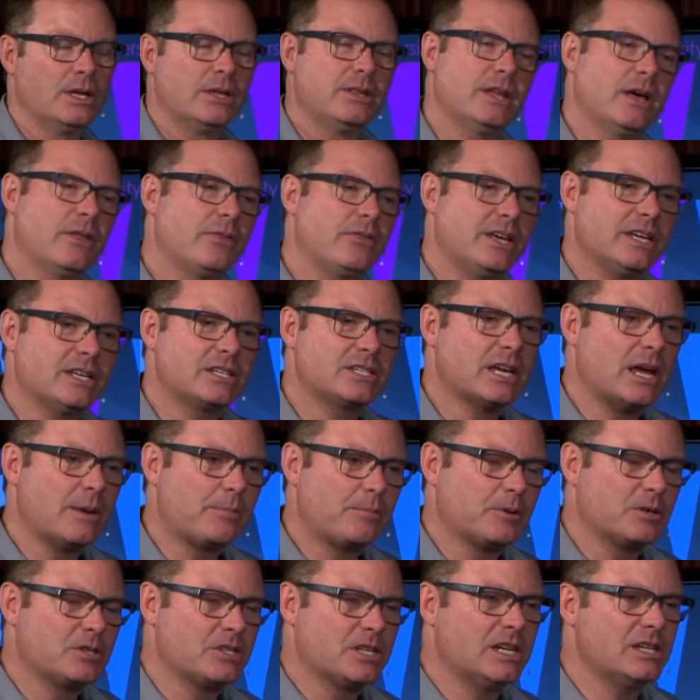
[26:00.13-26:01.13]
Now, this I
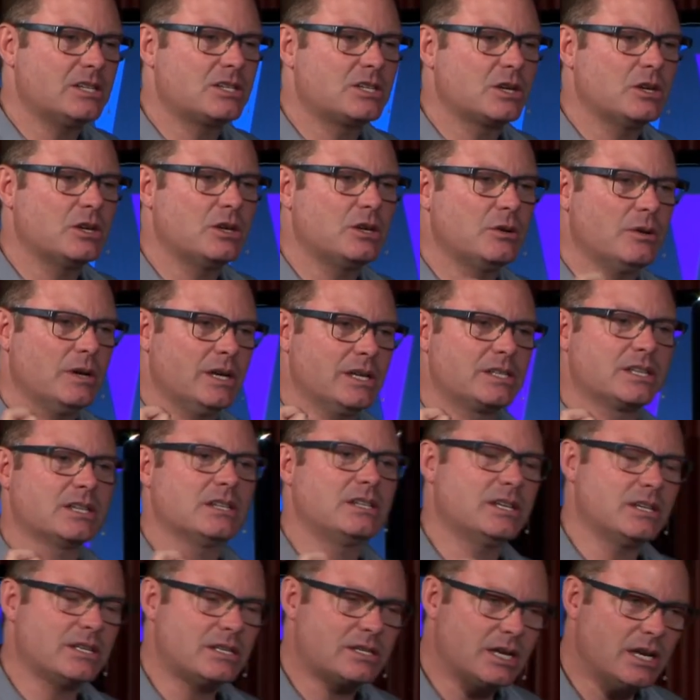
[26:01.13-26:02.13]
present to you is a
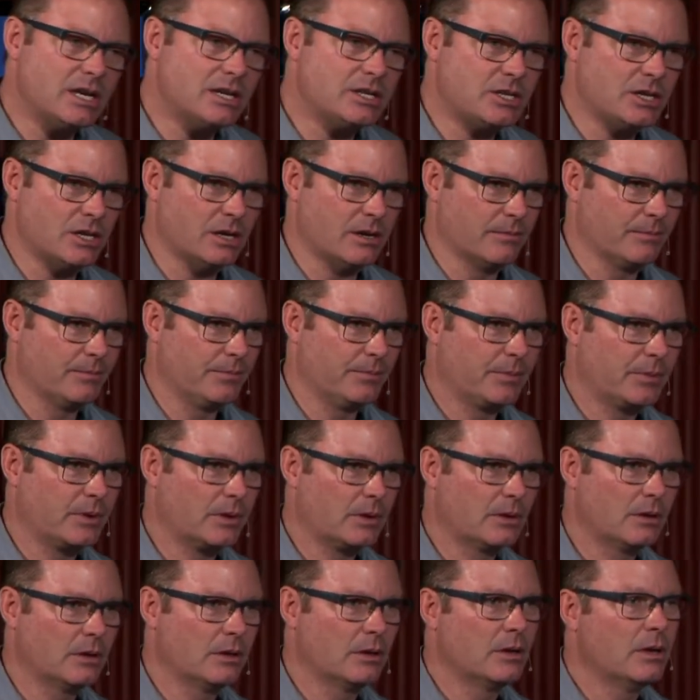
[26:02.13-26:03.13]
decision
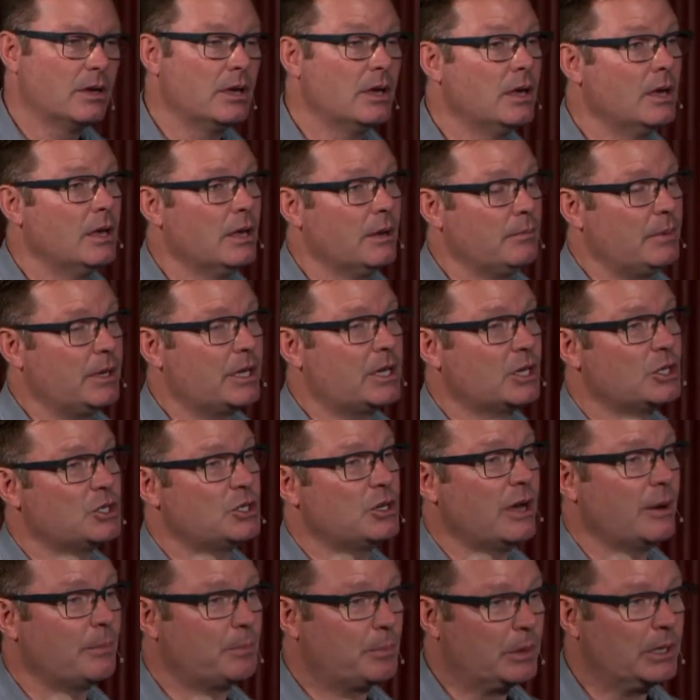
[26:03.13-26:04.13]
because
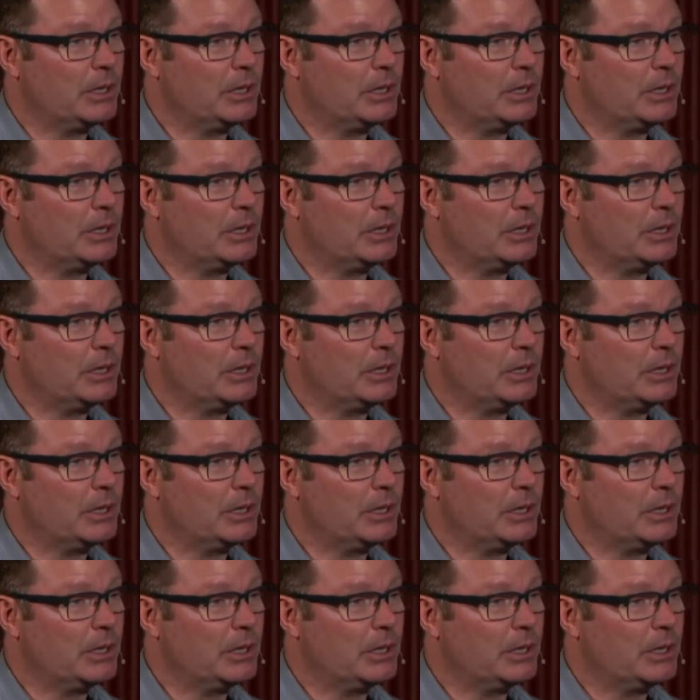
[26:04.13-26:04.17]
you have